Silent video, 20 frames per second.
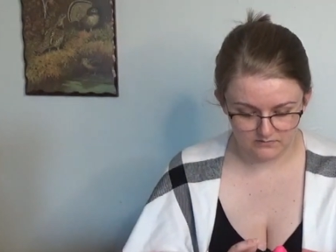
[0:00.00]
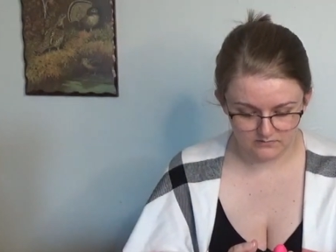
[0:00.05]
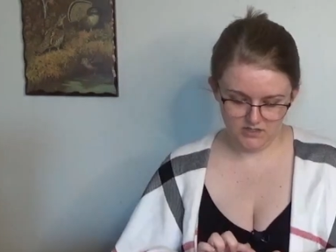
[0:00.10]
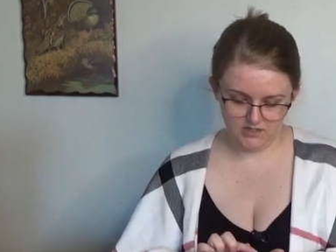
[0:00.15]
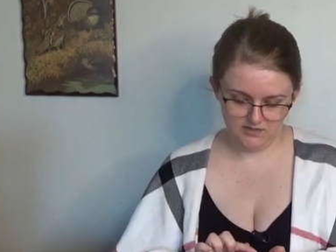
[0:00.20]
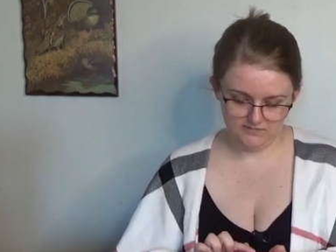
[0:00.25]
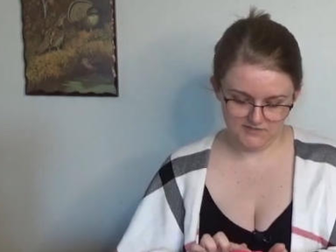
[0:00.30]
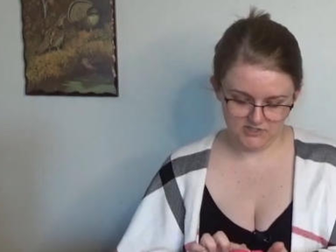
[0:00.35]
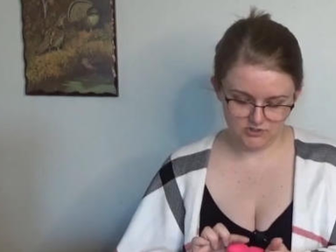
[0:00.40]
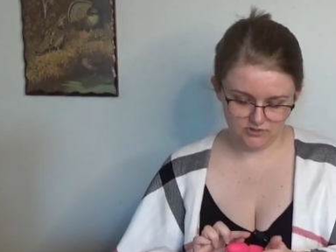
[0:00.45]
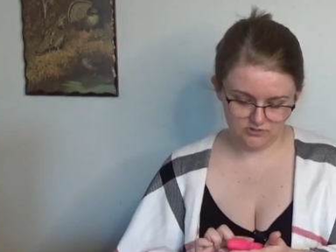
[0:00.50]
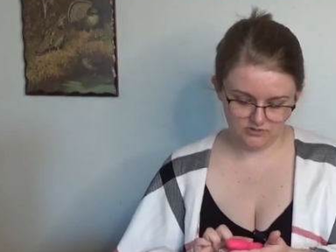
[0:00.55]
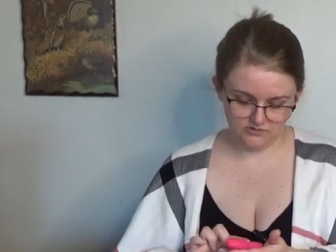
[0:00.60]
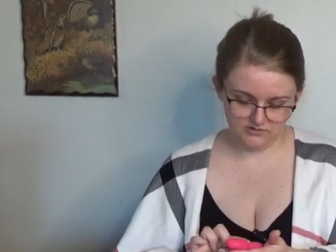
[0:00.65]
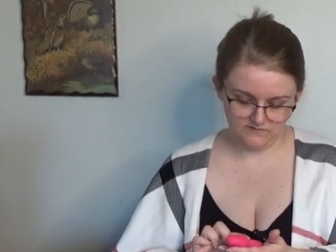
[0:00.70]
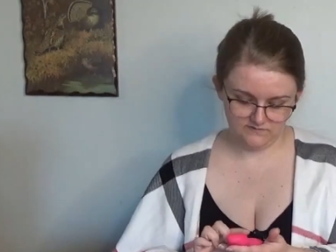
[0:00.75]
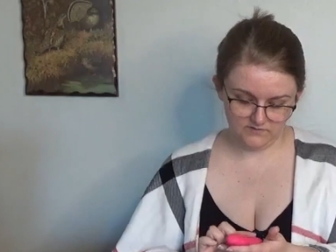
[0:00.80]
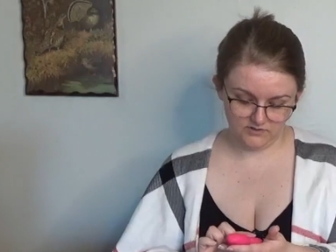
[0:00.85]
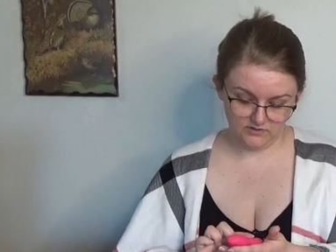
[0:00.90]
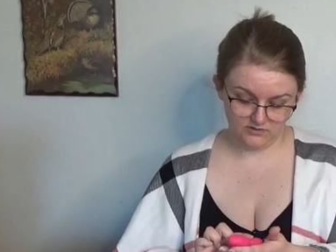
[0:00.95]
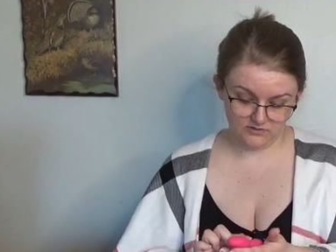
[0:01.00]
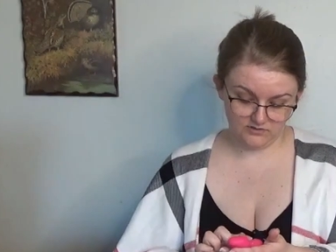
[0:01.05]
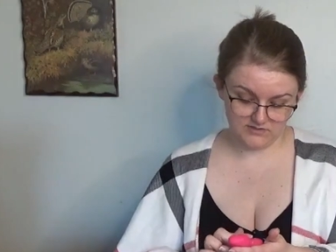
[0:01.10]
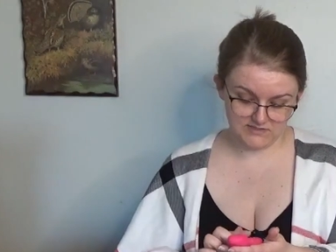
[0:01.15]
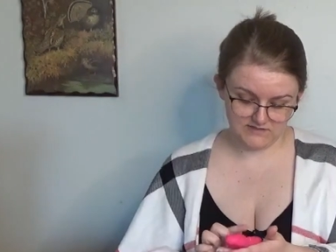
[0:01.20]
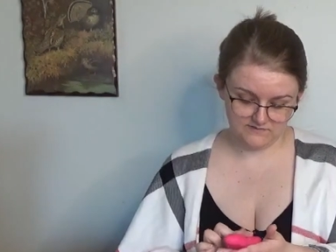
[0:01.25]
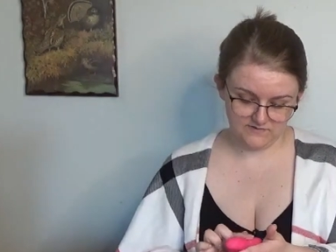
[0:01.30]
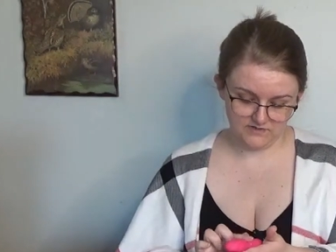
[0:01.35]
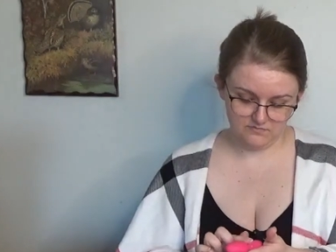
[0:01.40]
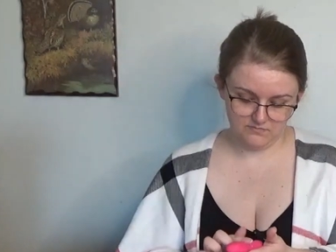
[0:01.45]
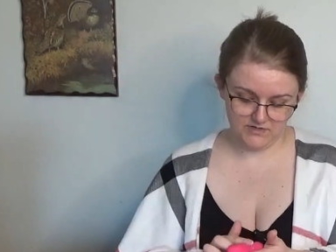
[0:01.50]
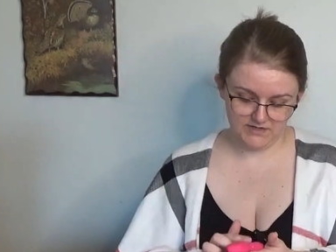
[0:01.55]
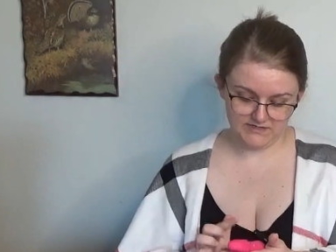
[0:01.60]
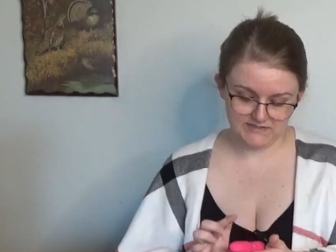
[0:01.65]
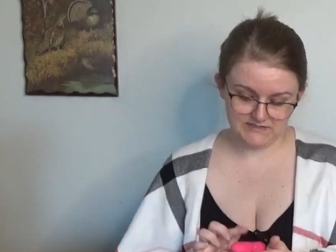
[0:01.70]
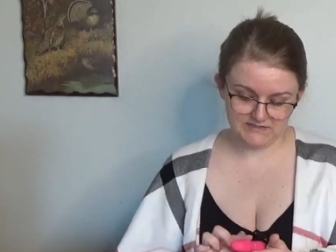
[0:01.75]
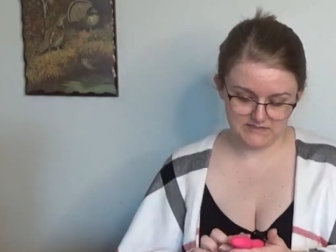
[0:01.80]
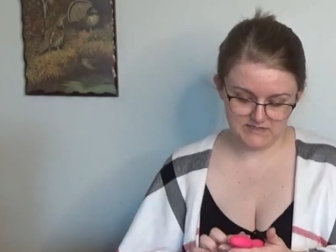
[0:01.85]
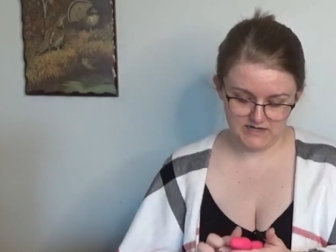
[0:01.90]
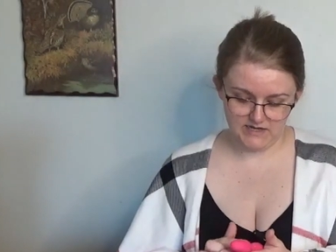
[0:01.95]
And I made sure to leave a little divot by
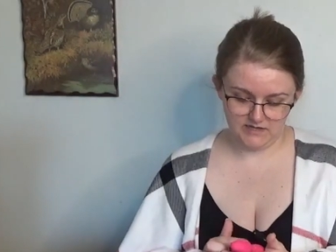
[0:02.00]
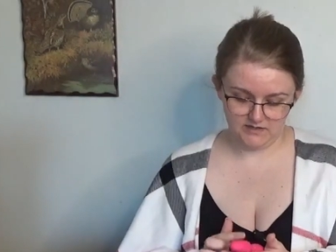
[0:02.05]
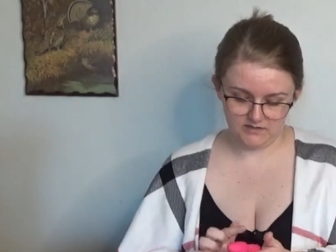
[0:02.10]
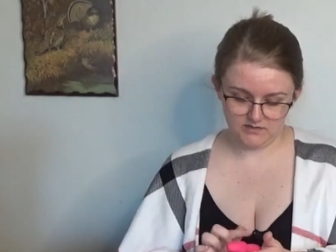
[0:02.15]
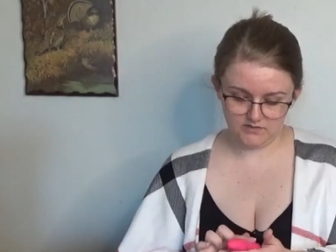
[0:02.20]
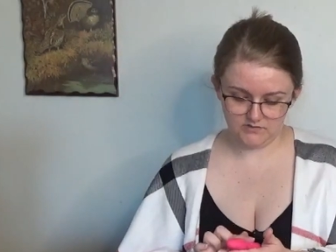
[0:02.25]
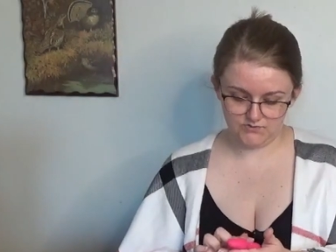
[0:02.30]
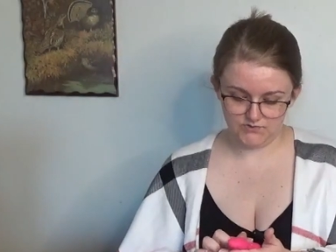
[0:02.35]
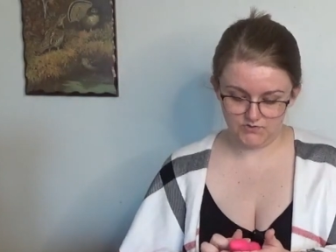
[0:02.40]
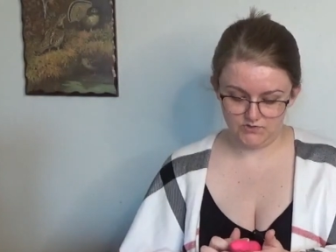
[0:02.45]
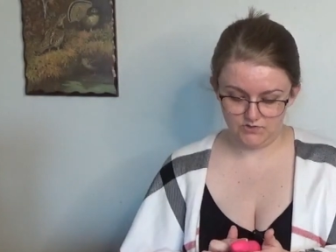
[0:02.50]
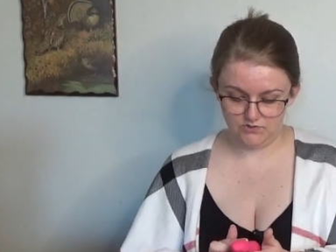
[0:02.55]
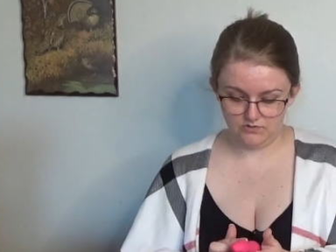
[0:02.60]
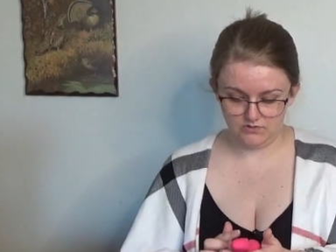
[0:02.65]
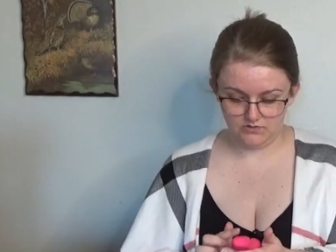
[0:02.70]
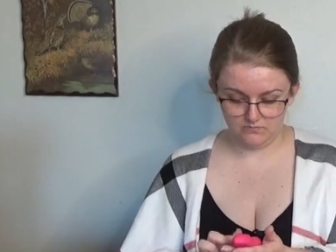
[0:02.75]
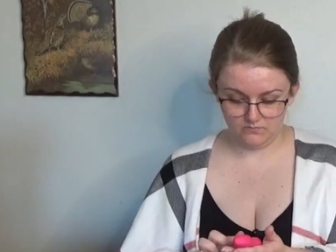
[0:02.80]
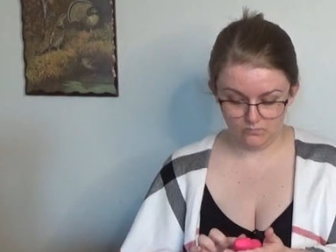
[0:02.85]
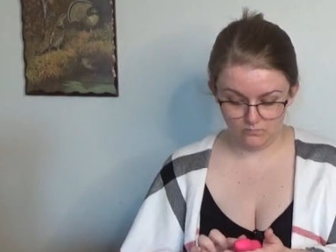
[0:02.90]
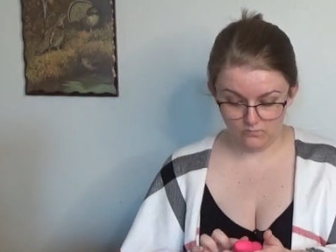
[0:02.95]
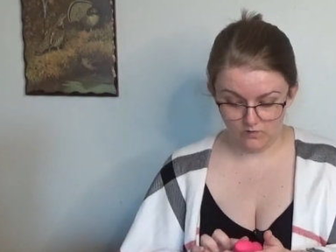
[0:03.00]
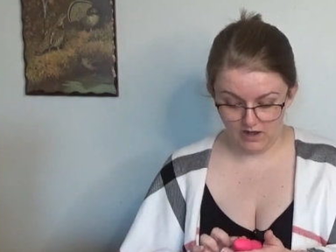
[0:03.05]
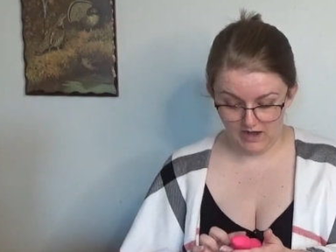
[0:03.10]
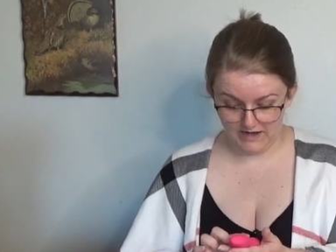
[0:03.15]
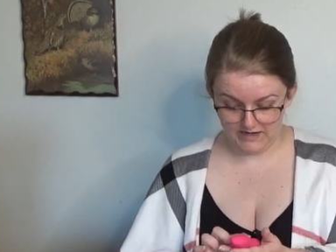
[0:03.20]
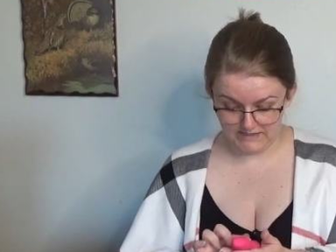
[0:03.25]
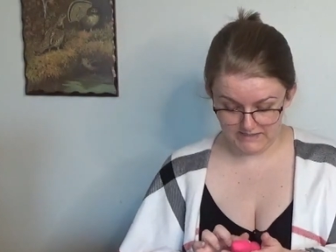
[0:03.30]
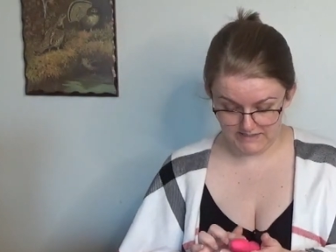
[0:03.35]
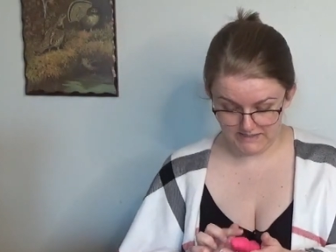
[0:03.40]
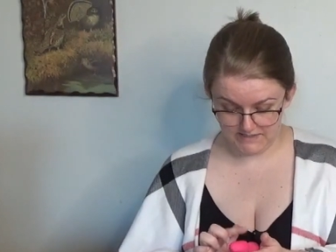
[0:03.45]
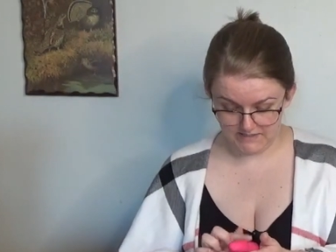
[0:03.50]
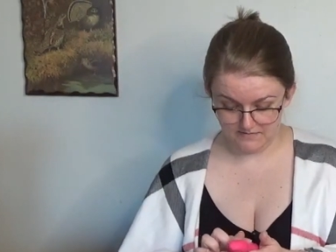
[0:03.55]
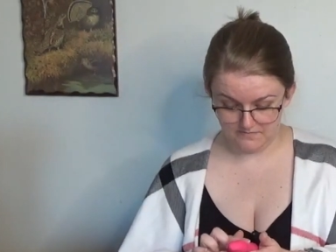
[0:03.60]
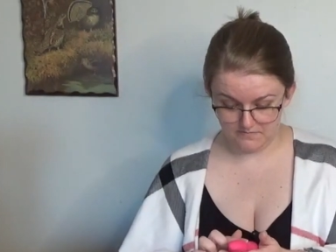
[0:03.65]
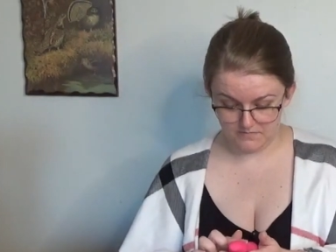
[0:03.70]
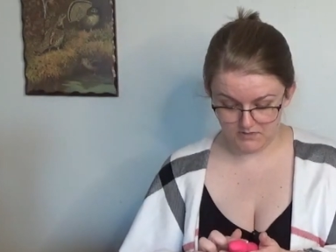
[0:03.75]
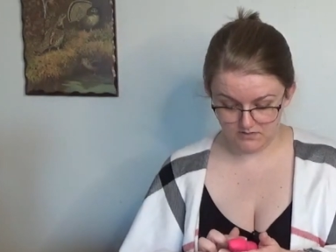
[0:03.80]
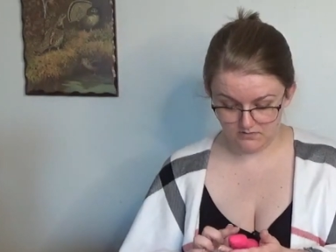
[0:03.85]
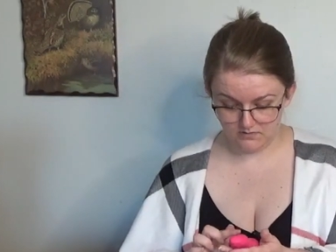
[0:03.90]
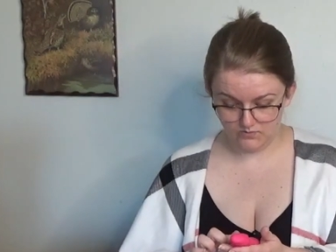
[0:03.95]
his neck so that you can ride
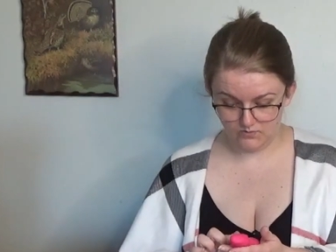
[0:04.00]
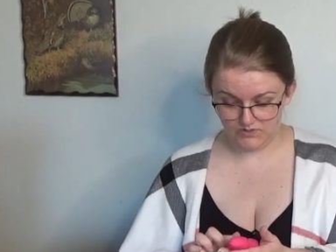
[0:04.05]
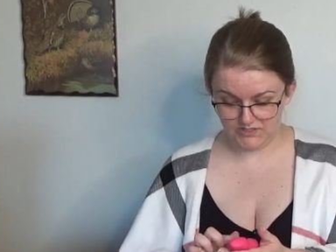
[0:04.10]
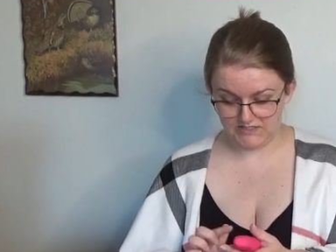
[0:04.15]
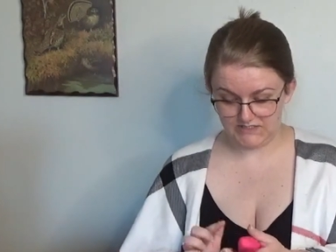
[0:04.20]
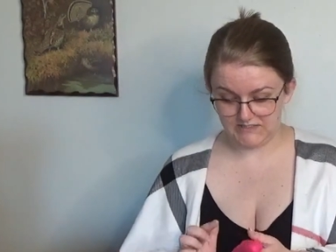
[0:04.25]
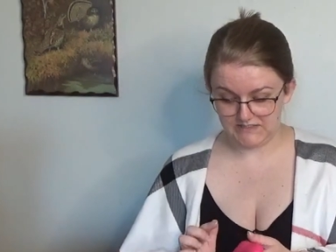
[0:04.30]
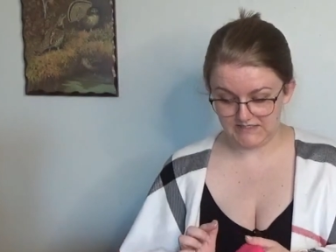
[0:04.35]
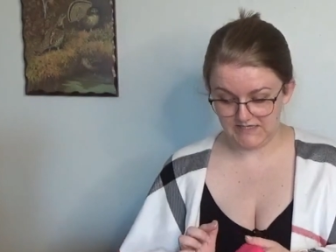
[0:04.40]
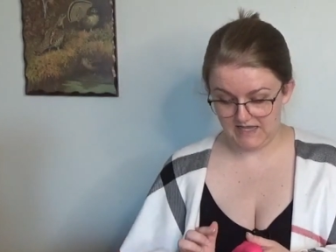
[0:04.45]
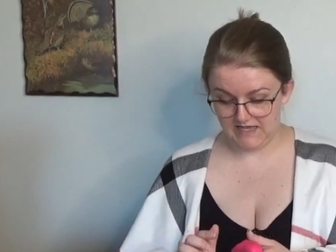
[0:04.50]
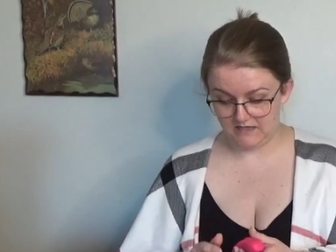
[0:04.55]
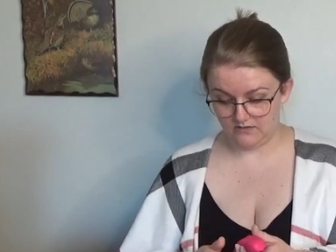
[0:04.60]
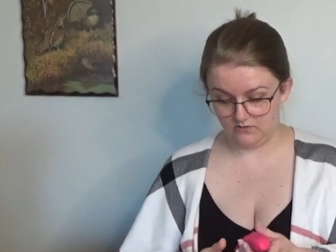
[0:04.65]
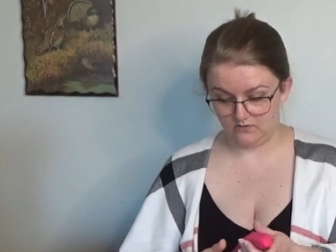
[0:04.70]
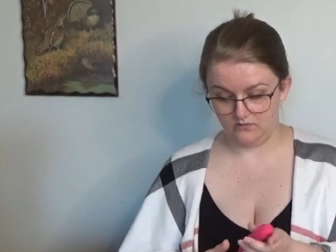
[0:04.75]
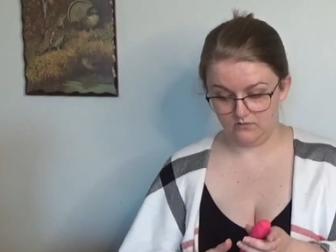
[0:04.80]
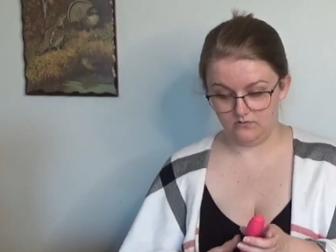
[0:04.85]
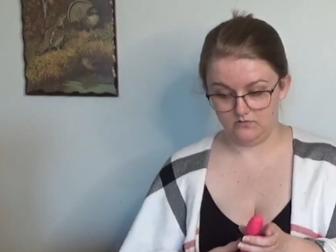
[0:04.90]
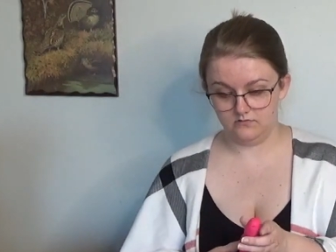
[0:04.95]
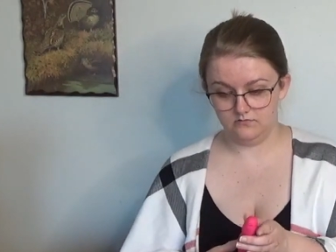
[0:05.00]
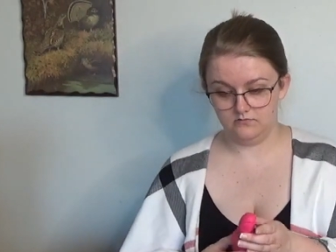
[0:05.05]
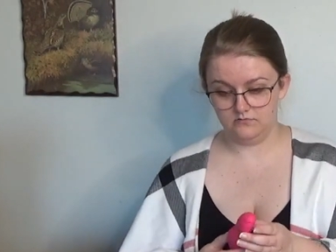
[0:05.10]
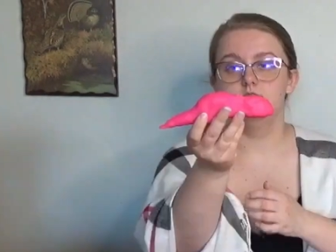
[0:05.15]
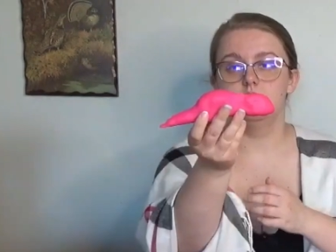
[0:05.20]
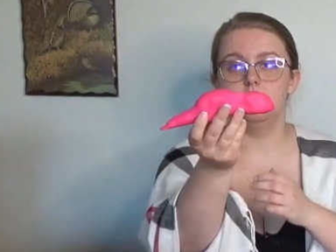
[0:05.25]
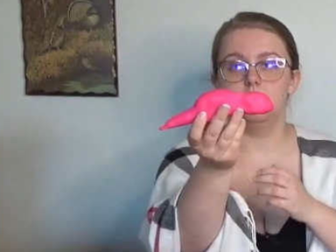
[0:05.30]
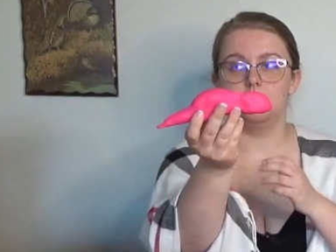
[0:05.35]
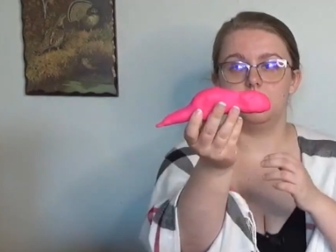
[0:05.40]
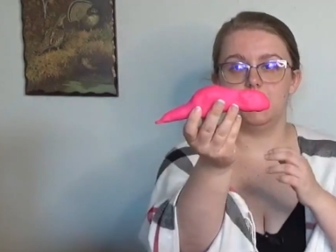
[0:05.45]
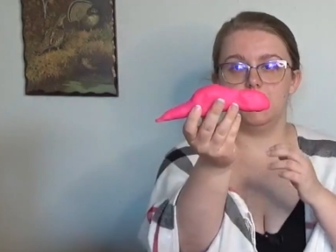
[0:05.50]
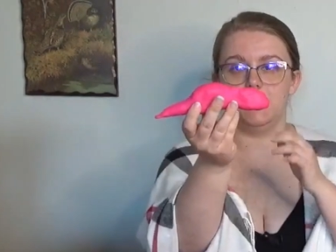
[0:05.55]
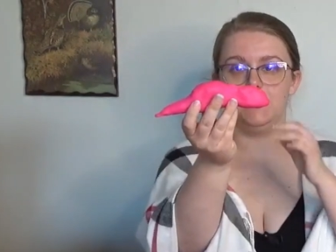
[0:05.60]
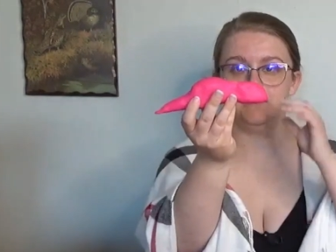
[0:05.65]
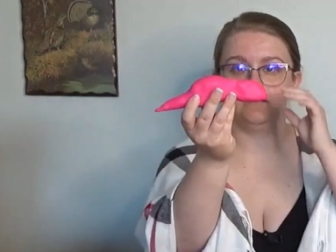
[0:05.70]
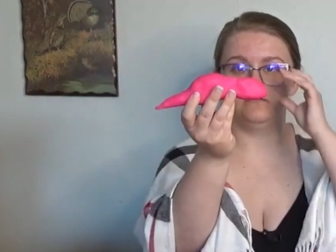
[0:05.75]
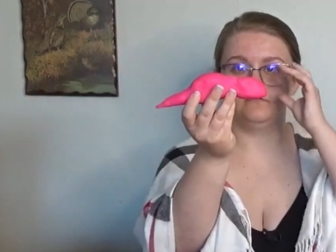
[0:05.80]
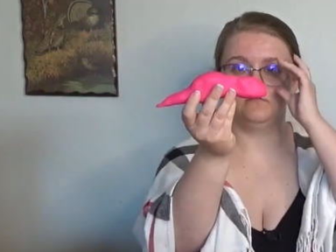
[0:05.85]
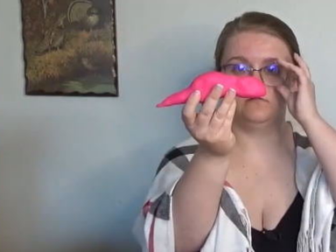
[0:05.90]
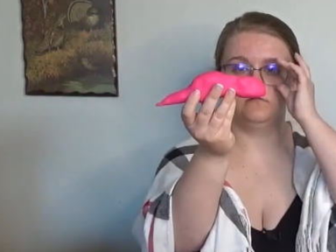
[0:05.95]
him with a saddle. Okay.